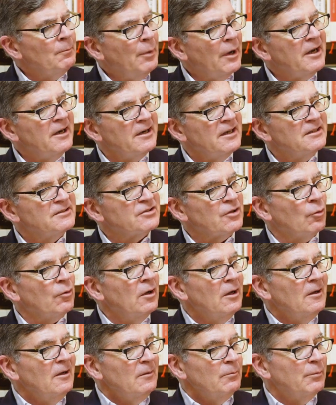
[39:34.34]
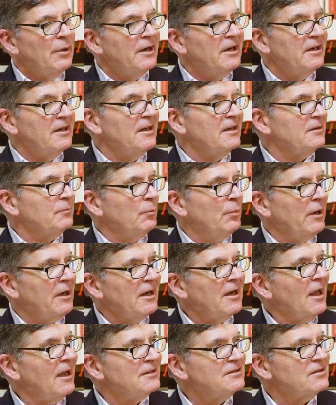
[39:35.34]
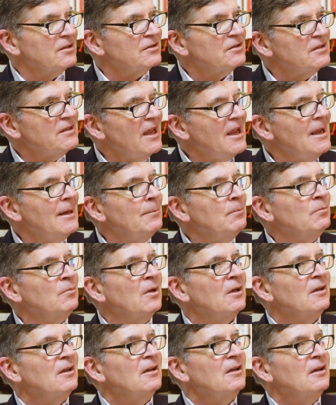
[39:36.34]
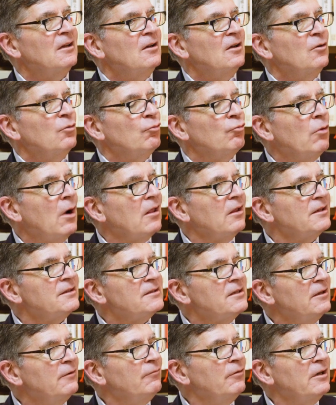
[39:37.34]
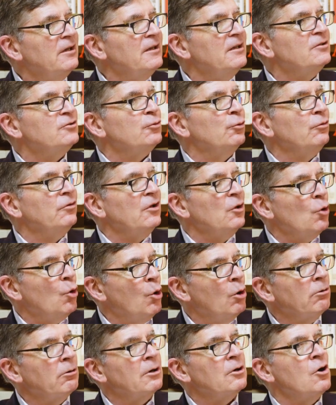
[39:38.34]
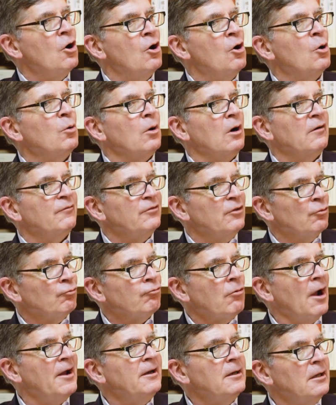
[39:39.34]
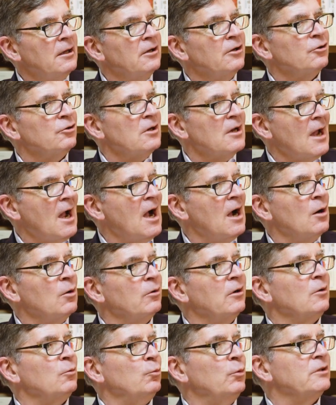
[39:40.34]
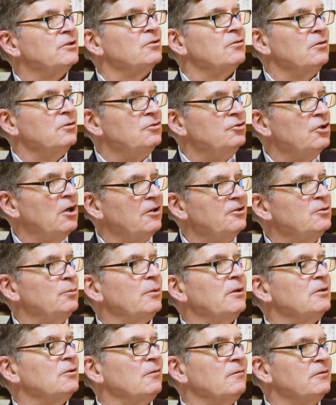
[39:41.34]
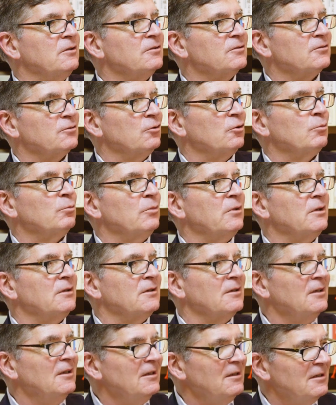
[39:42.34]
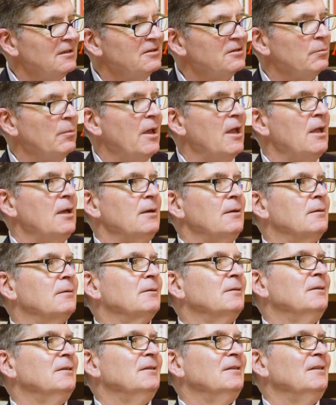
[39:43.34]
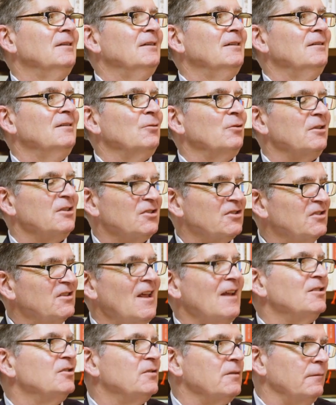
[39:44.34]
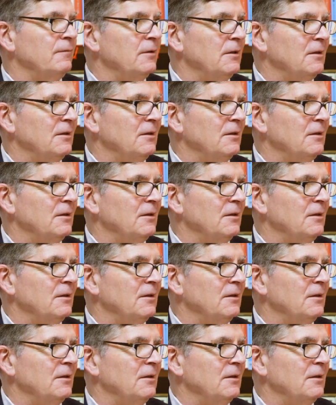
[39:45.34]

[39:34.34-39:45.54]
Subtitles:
But it has the same relativity to the origo of the right here now at which the judgment of discernment is made, or the sense of